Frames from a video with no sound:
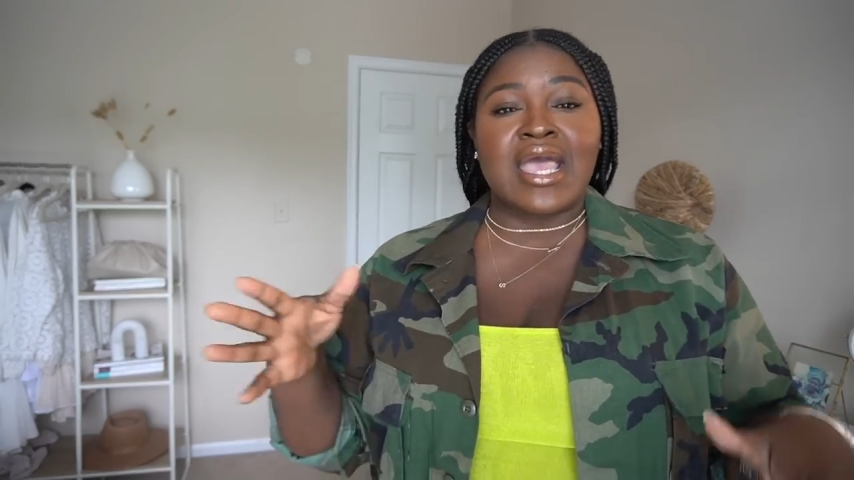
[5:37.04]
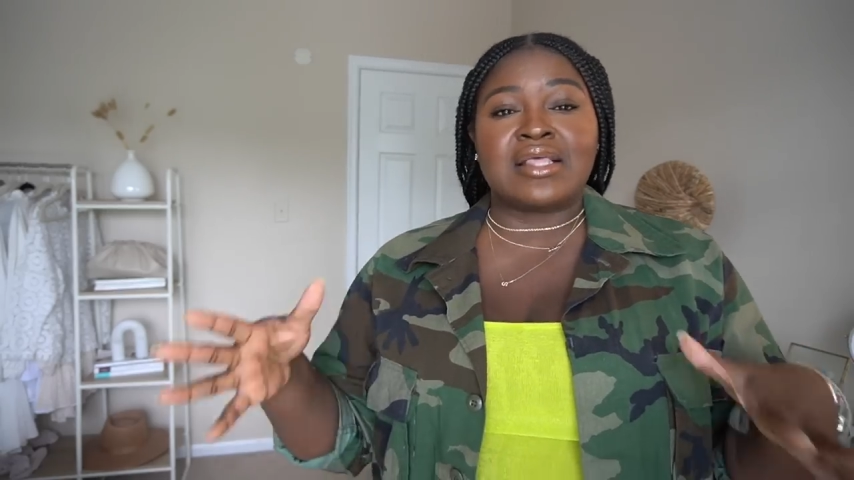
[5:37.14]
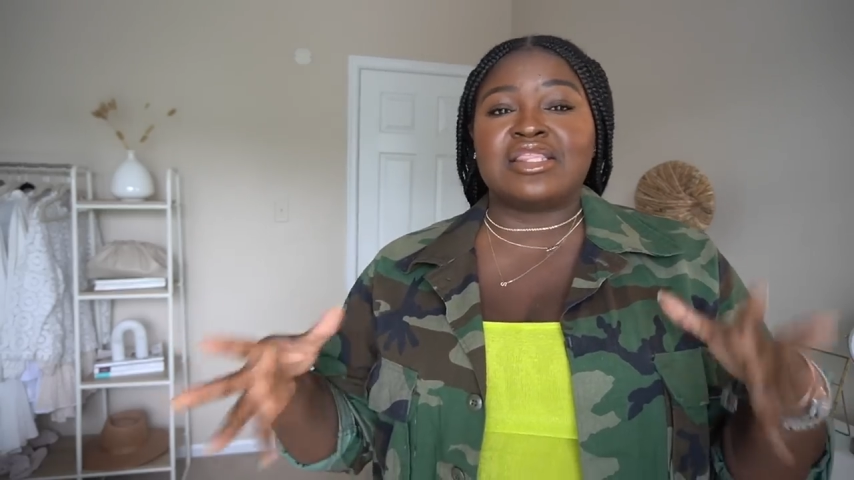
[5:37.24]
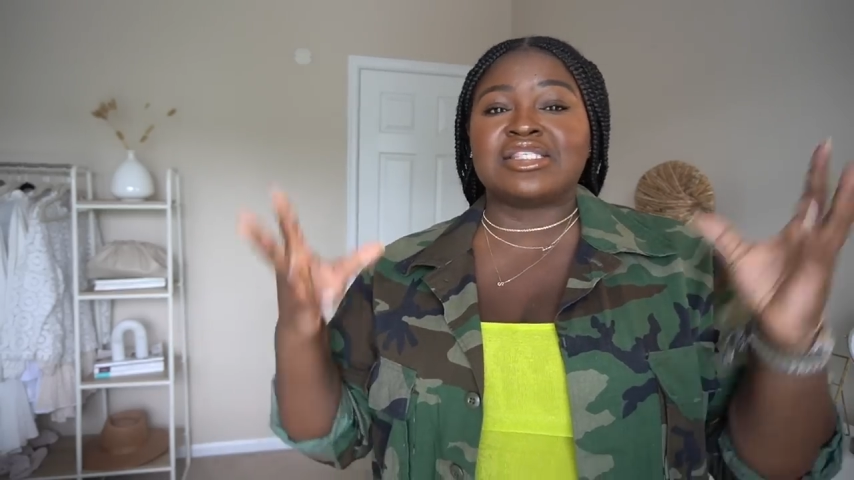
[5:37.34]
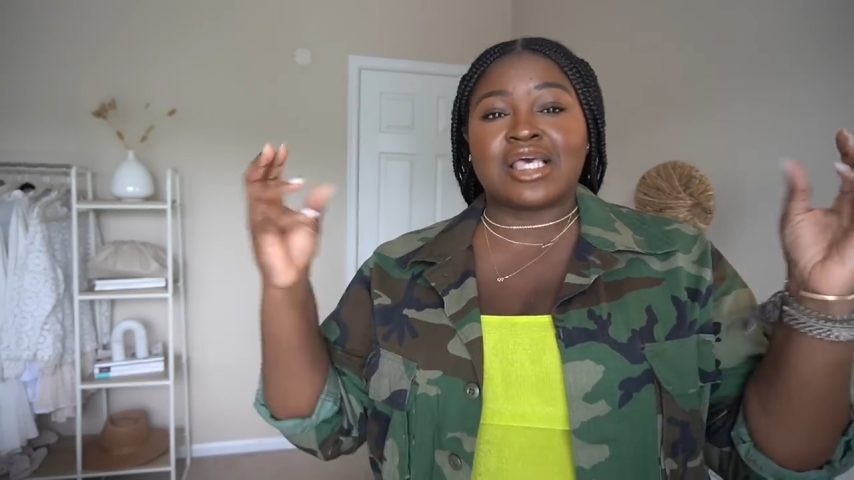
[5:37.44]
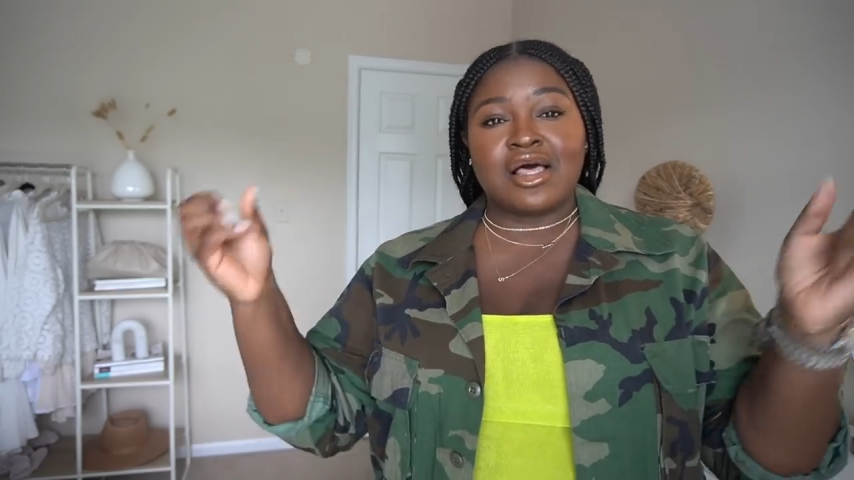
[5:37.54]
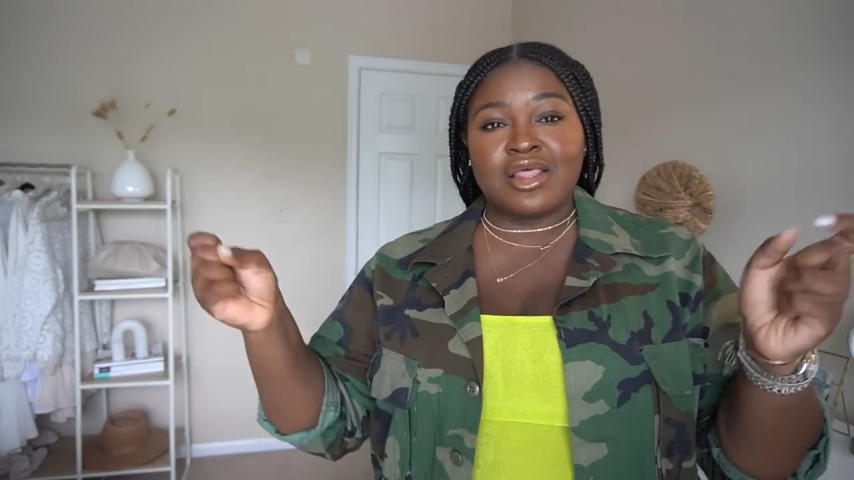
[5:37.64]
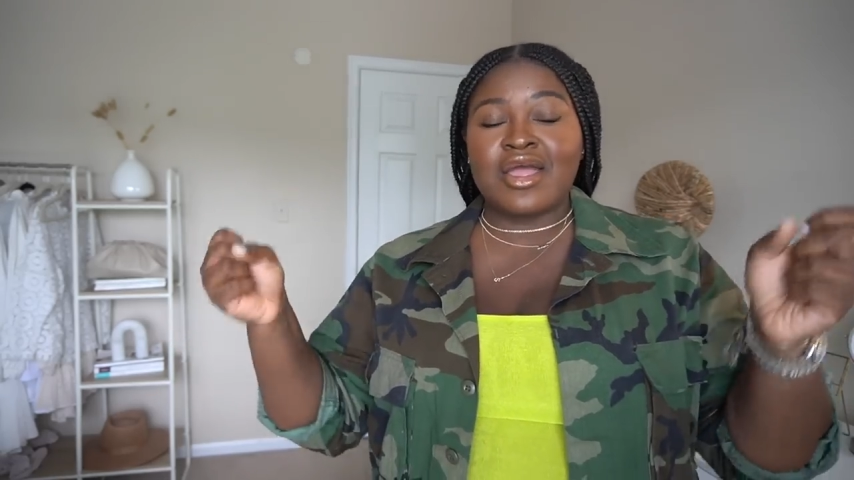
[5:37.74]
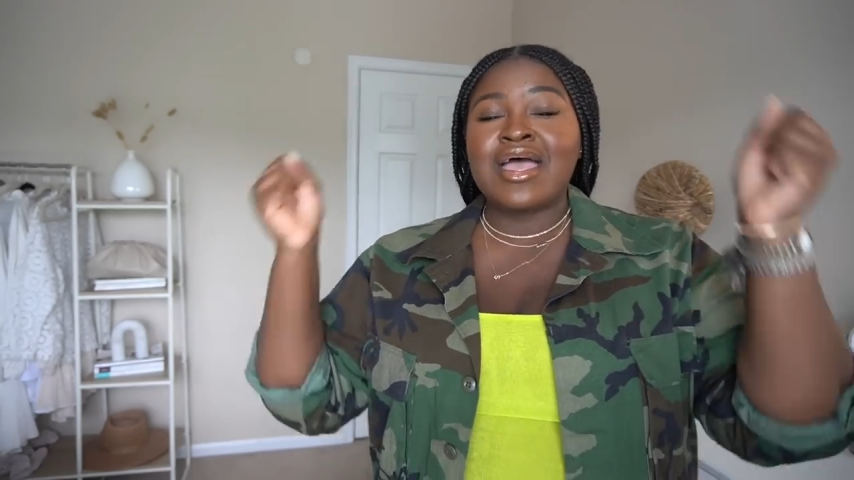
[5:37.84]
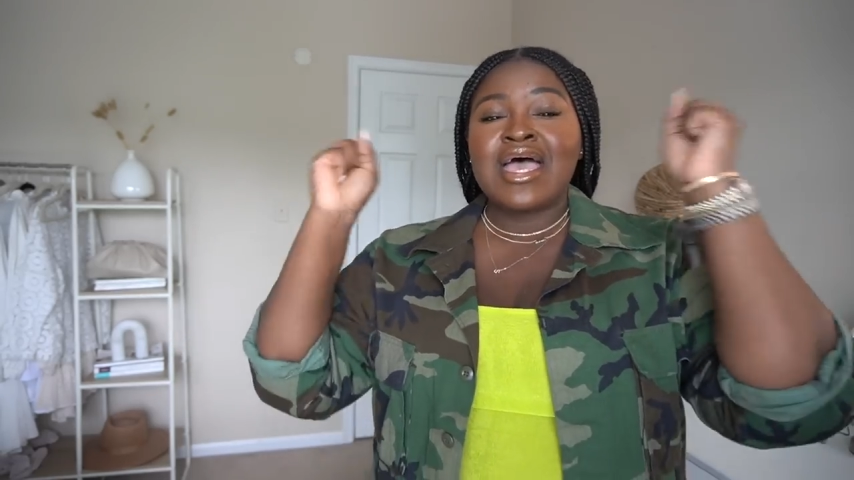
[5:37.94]
this
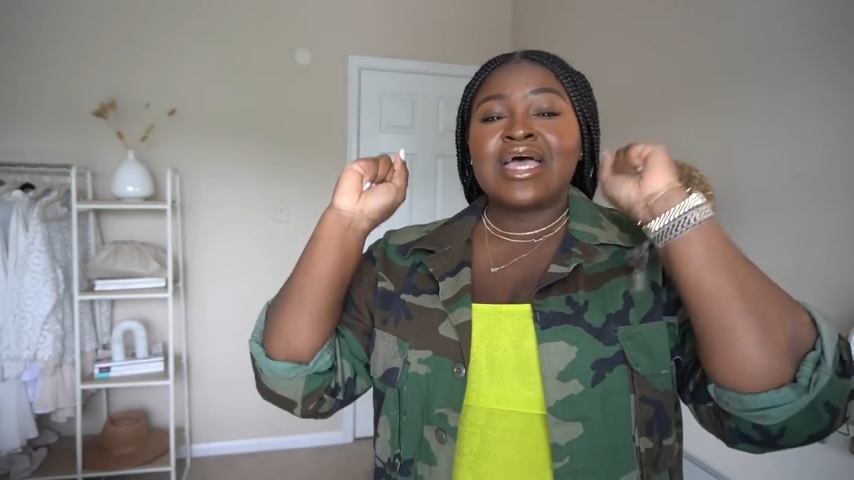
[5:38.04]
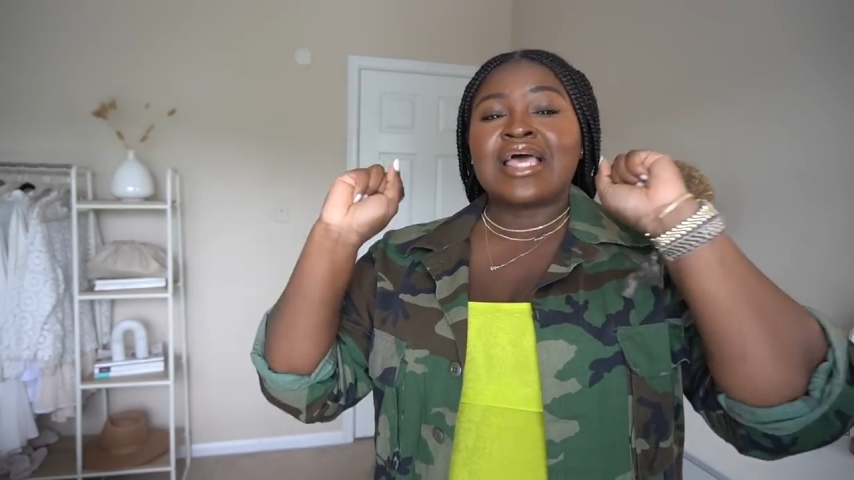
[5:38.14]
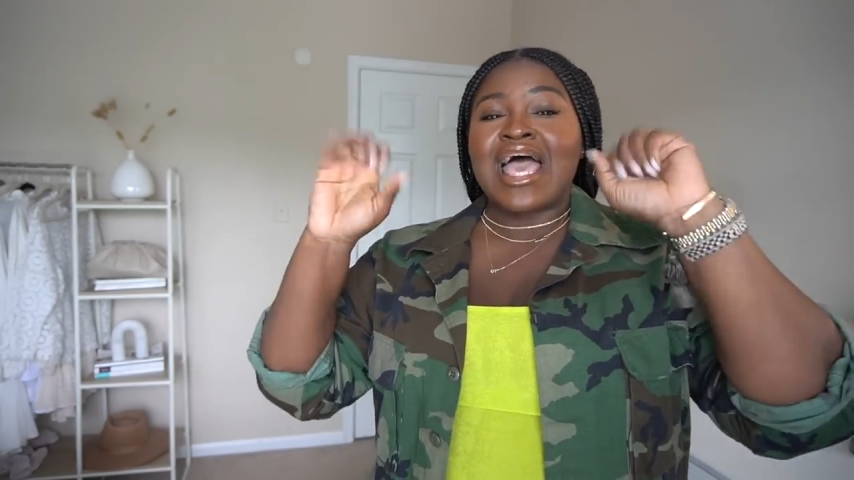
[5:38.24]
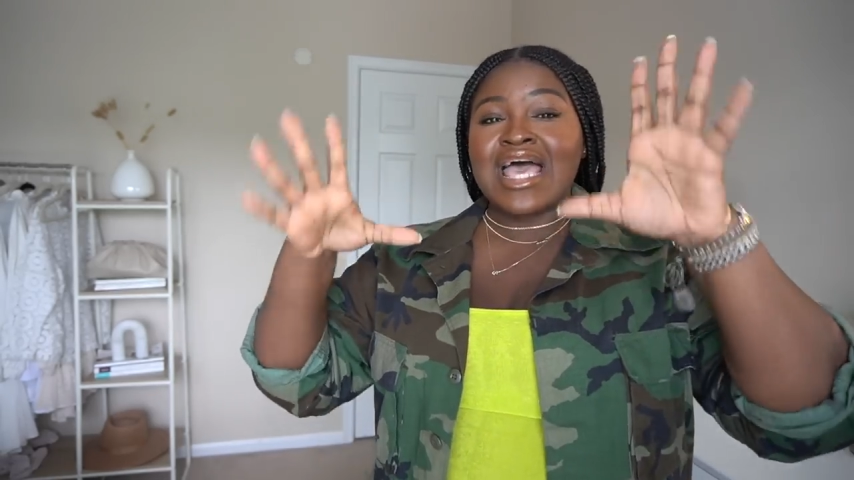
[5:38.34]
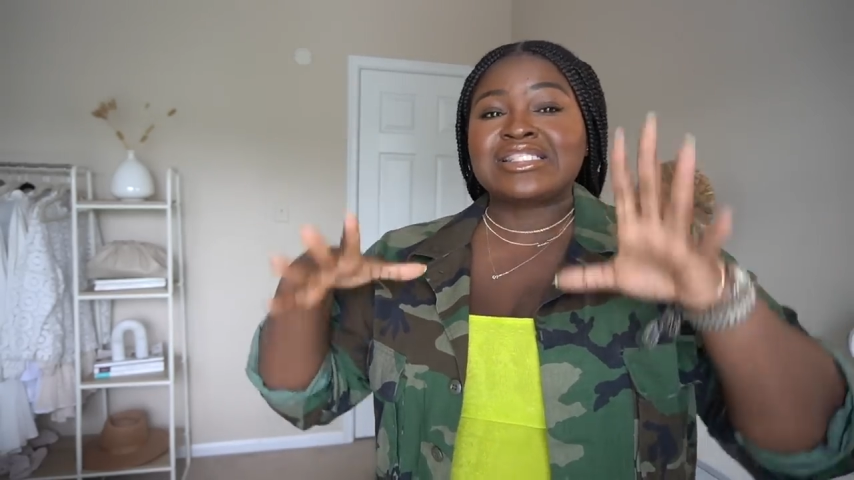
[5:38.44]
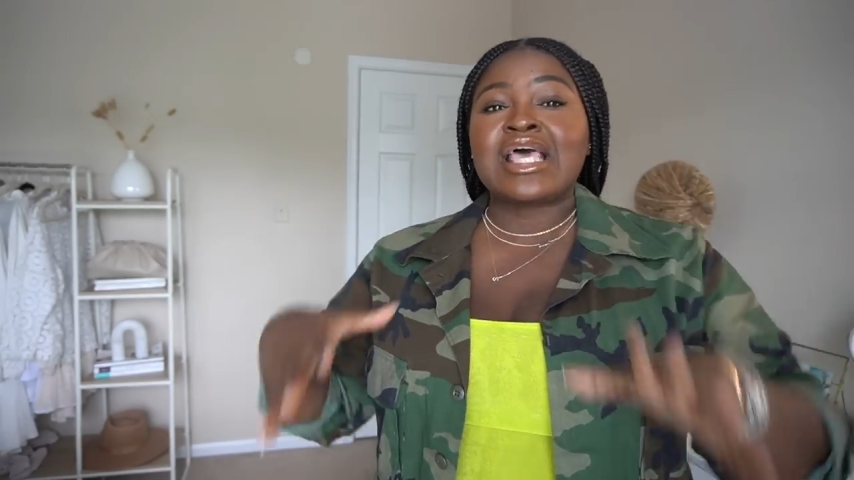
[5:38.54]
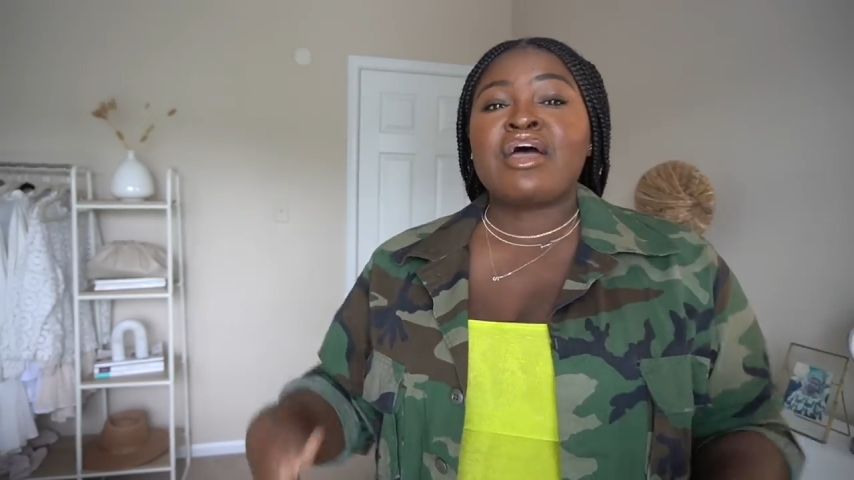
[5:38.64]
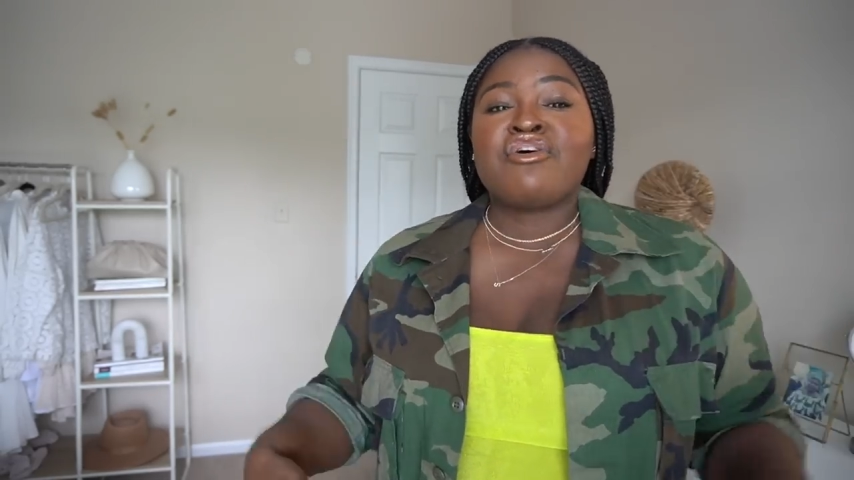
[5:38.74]
color has